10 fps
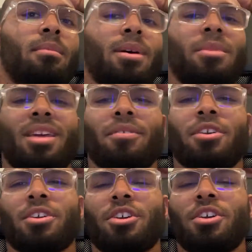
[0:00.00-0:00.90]
I mean, I
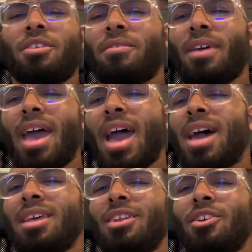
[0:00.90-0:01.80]
could have
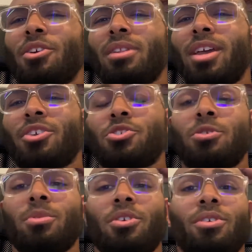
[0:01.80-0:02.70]
had it like
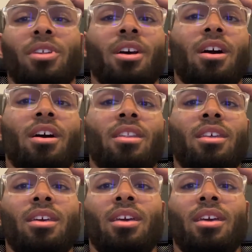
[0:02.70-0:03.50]
super early on,